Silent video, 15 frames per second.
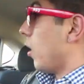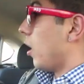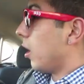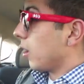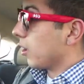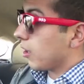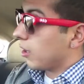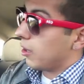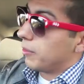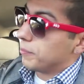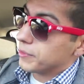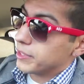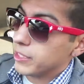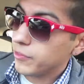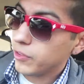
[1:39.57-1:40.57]
walk
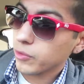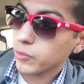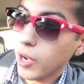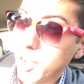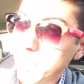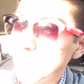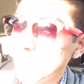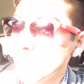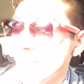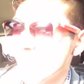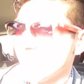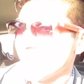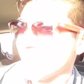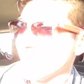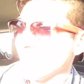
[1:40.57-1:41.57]
Diva and Rocky. I
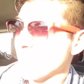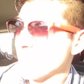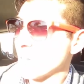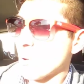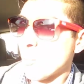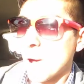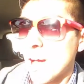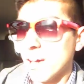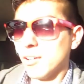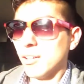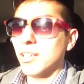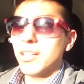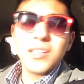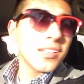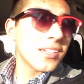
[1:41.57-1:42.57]
haven't seen them in a
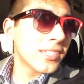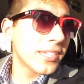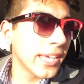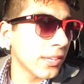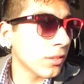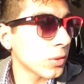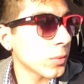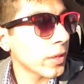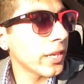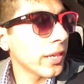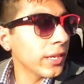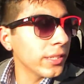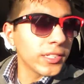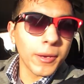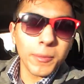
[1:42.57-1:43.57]
while because Kendall's
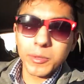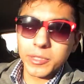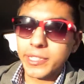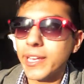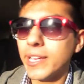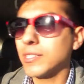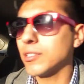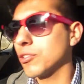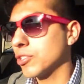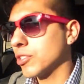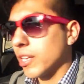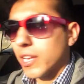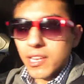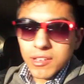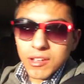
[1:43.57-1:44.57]
working a double today. So she's
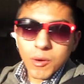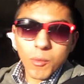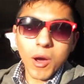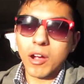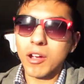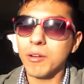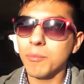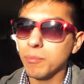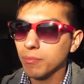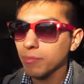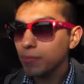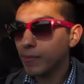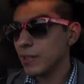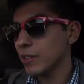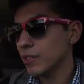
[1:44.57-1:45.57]
like, can you go walk them?
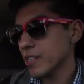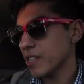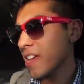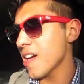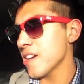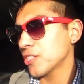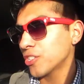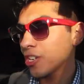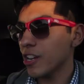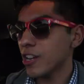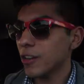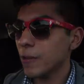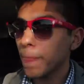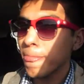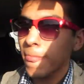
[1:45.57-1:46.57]
And I was like, yeah,
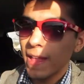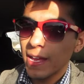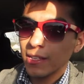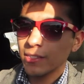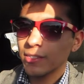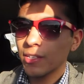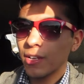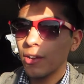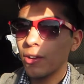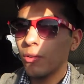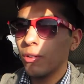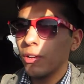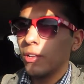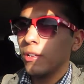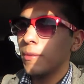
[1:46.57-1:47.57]
sure.
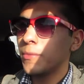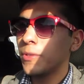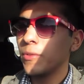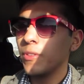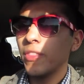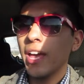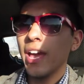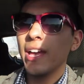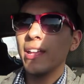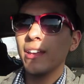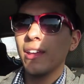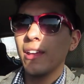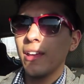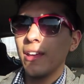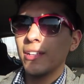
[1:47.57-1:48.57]
So I'm doing that.
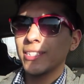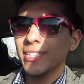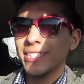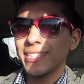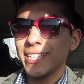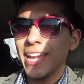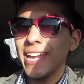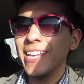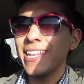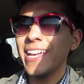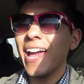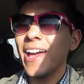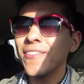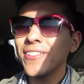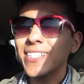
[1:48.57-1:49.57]
It's
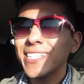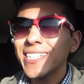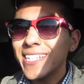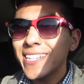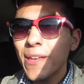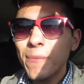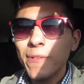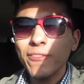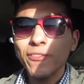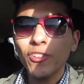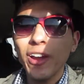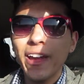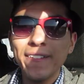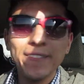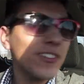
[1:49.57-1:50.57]
exciting. I haven't seen them in
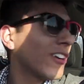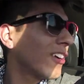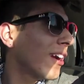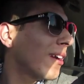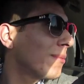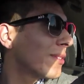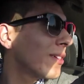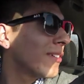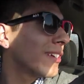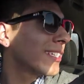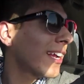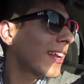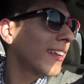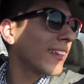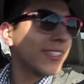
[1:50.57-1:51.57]
forever. I'm so
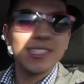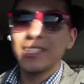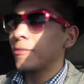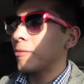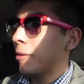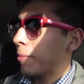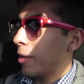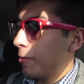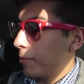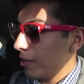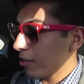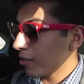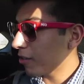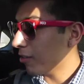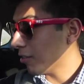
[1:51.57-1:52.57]
excited to see my baby
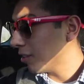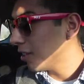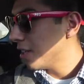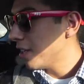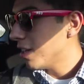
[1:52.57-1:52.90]
girl.